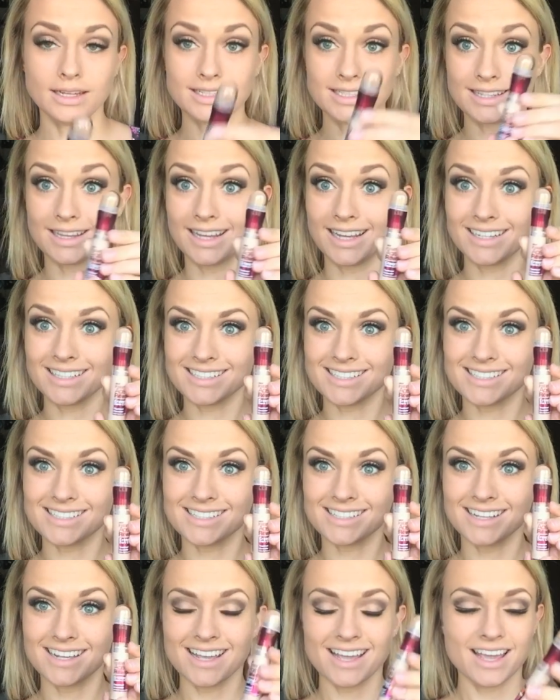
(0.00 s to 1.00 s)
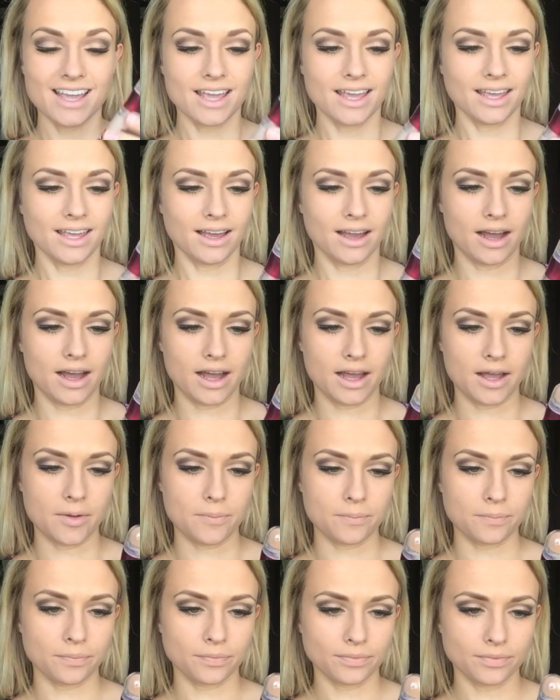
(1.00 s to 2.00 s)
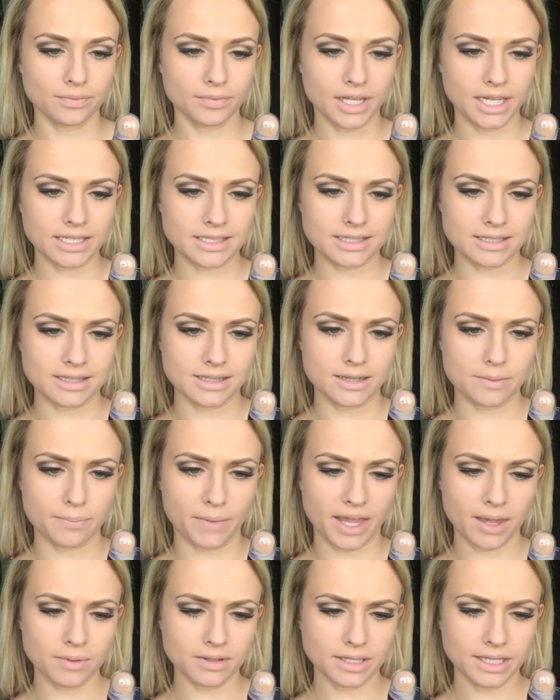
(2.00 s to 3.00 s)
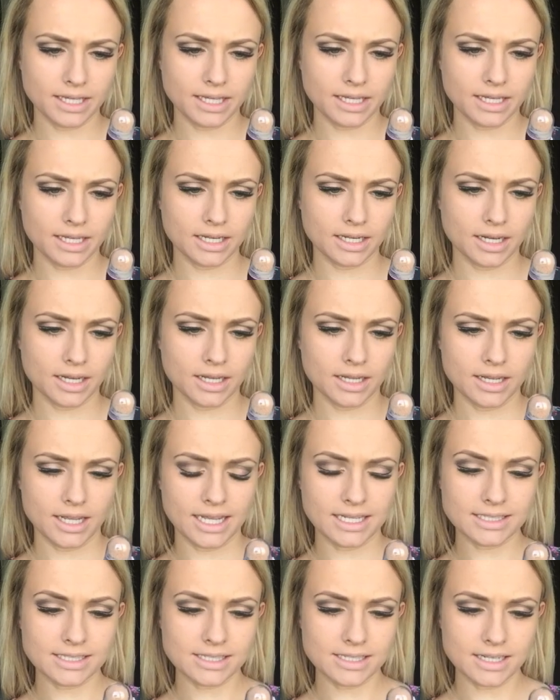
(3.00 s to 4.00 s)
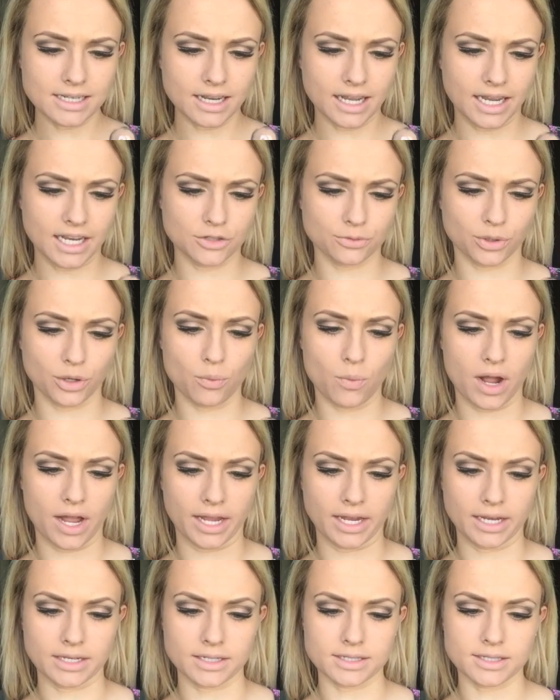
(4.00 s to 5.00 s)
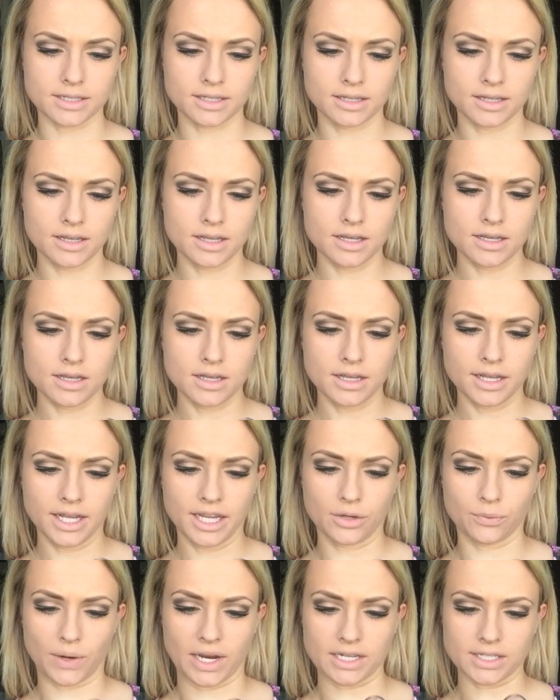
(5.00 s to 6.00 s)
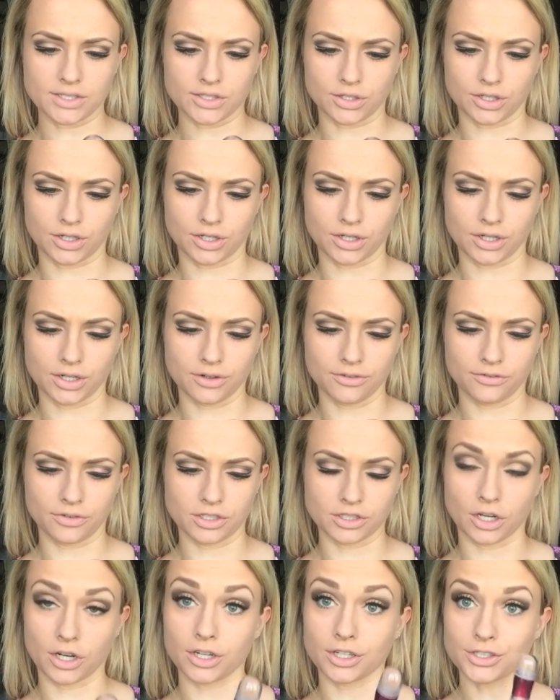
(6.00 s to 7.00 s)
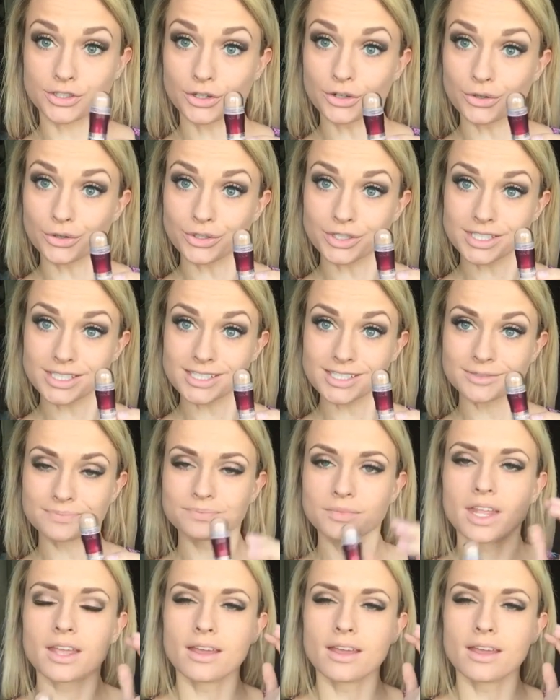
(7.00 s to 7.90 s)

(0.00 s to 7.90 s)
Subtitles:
It's this. It's the Maybelline Instant Age Rewind Eraser for dark circles.